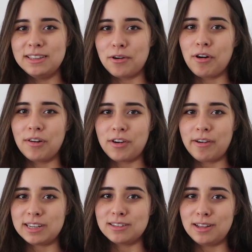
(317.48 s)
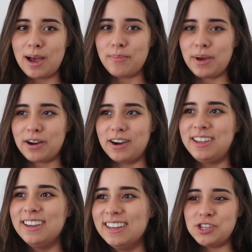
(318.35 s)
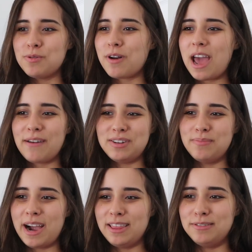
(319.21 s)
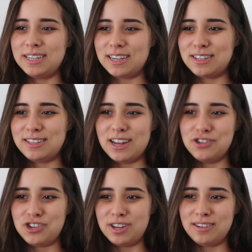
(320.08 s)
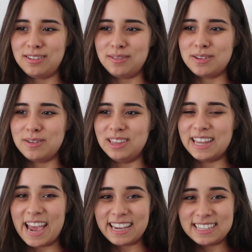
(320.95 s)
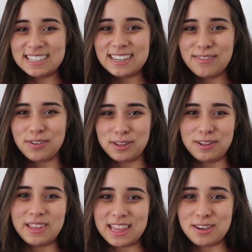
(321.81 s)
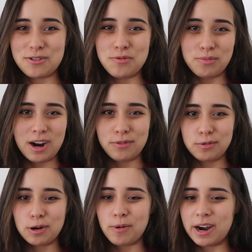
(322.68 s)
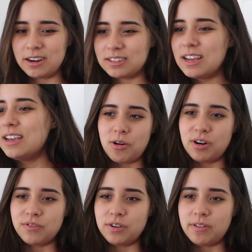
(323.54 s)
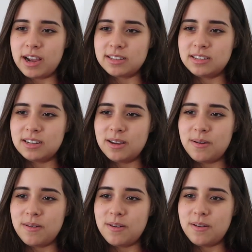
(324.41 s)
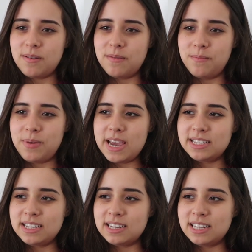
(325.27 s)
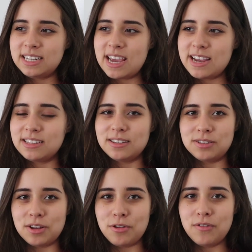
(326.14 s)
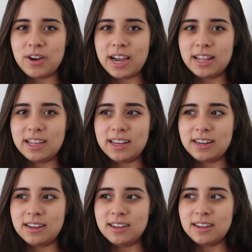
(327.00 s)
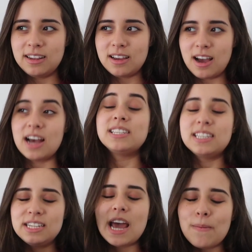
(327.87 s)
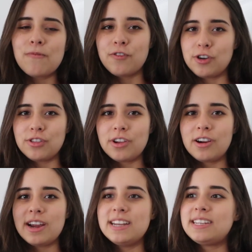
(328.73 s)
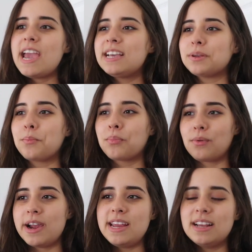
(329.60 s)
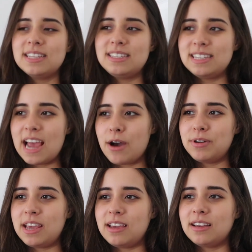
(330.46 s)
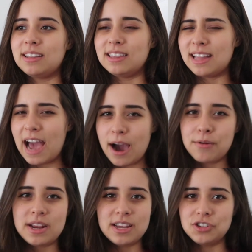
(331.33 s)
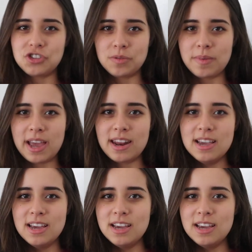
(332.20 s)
the KorfkerRest a lot better because you won't have to buy those extension legs that the Kuhn Bravo requires. The KorfkerRest basically takes a solo violin a step further. It takes a bright sounding, loud instrument